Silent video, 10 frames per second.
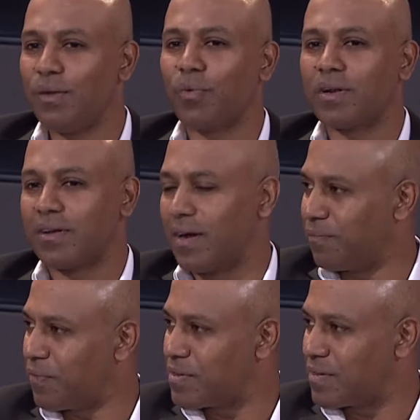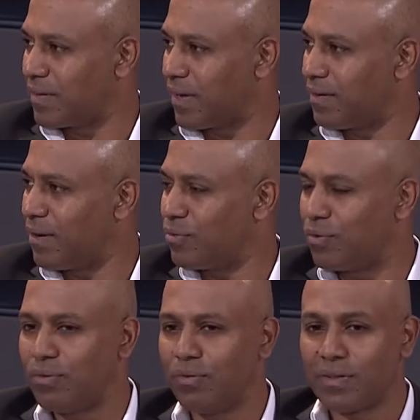what conferences I go
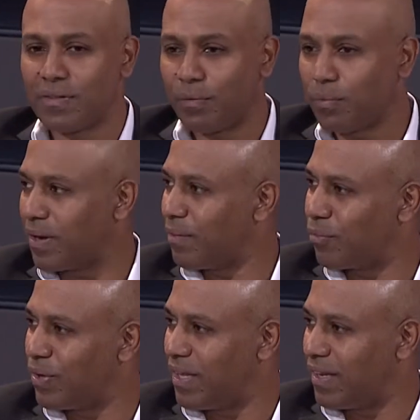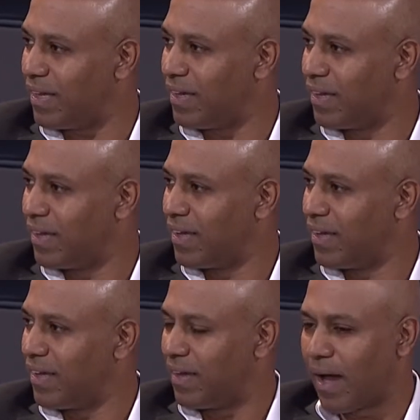to, you can see what I'm reading.
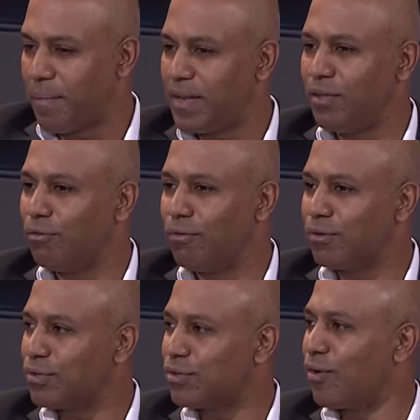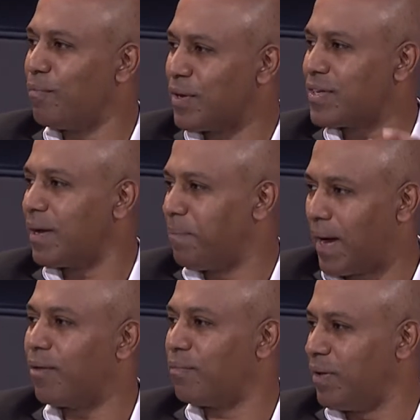I mean, you know so much
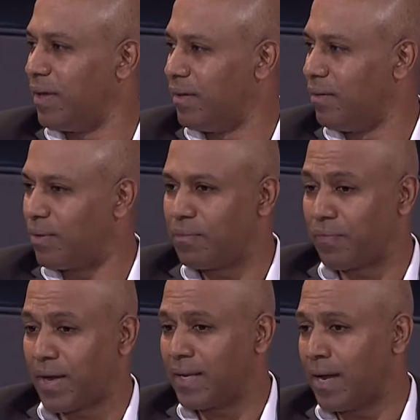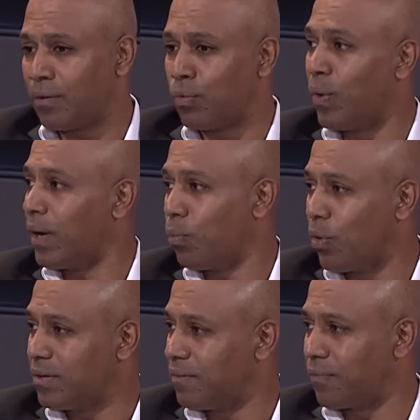about me. You can find out who I
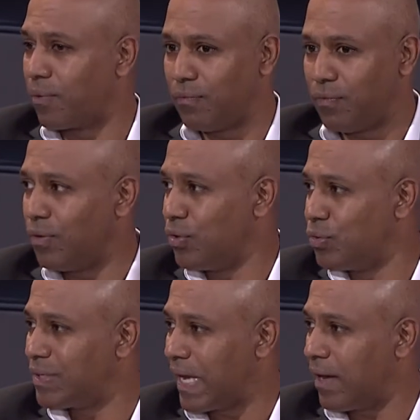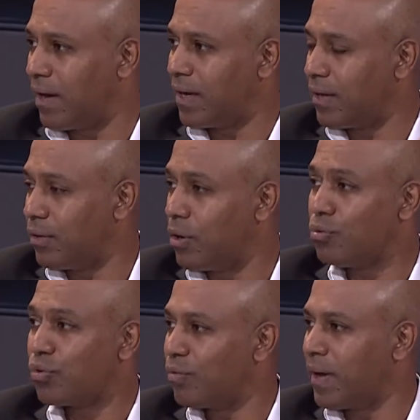voted for if you use AI and
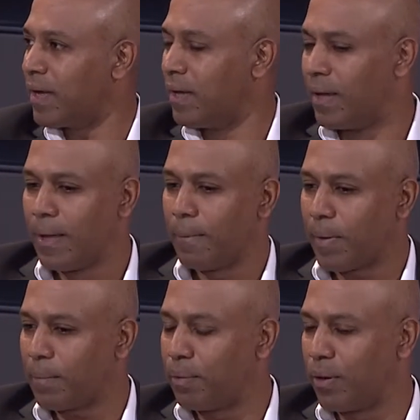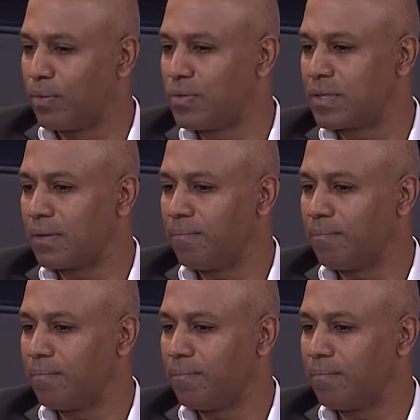go through my posts.